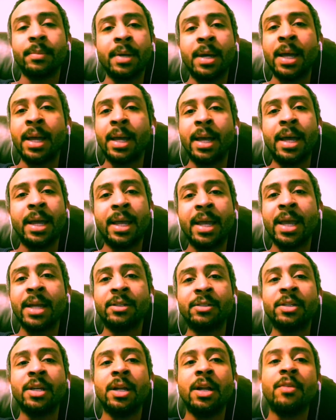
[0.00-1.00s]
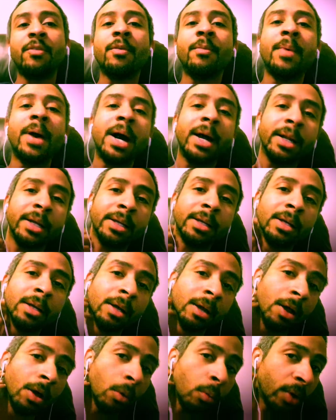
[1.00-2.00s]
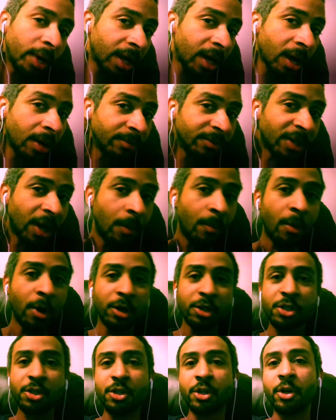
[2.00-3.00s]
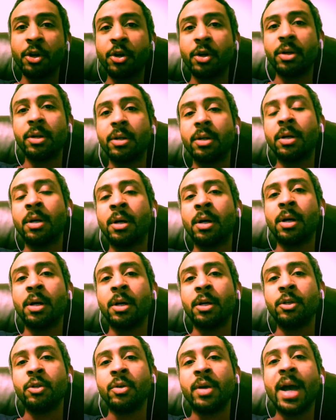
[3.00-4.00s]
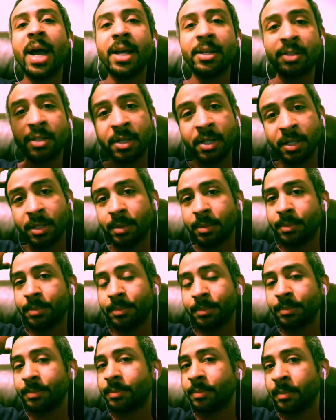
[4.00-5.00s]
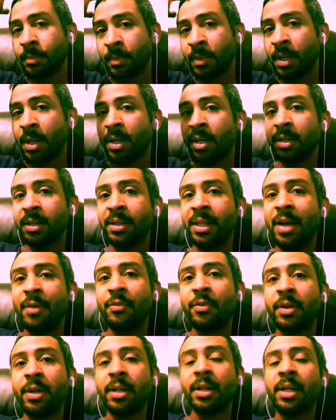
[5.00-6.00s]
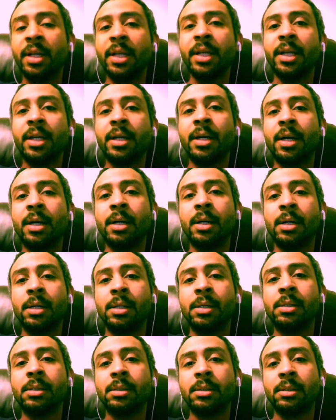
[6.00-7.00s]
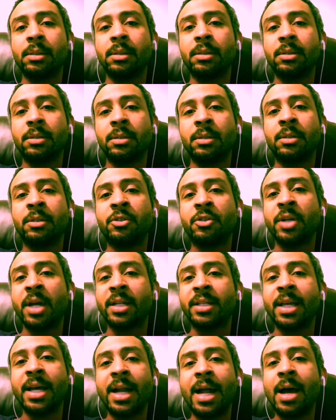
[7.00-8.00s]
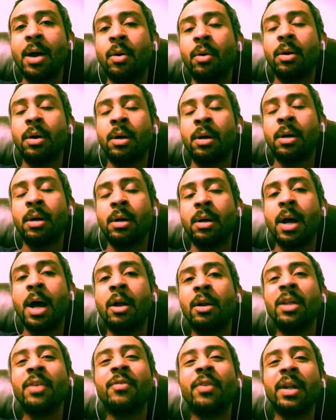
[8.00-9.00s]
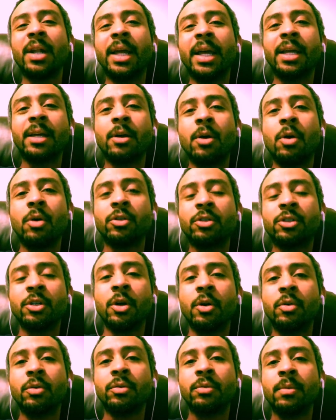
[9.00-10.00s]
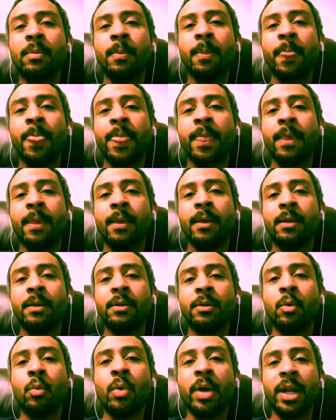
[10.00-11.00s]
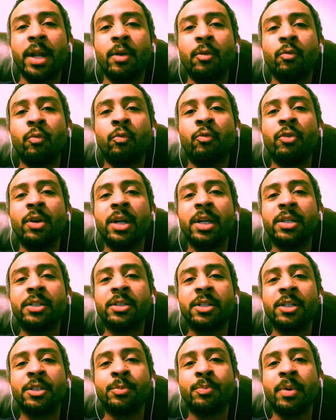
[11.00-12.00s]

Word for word: I, I can't say enough about it. When it comes out March third, uh, you guys can definitely uh, check that out. Uh, I'll leave a link also when it releases.